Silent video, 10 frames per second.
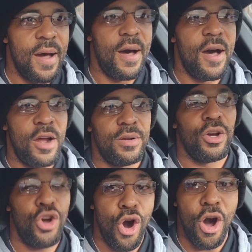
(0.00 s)

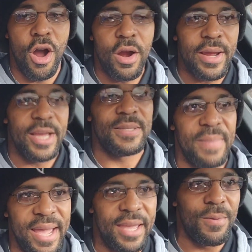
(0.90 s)
The car is
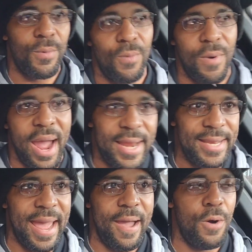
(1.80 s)
making right
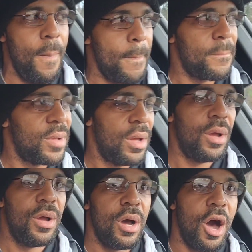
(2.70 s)
now
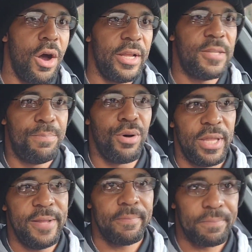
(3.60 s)
on this
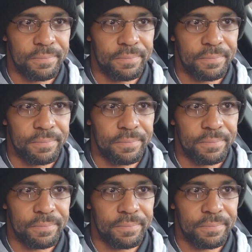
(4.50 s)
pulley.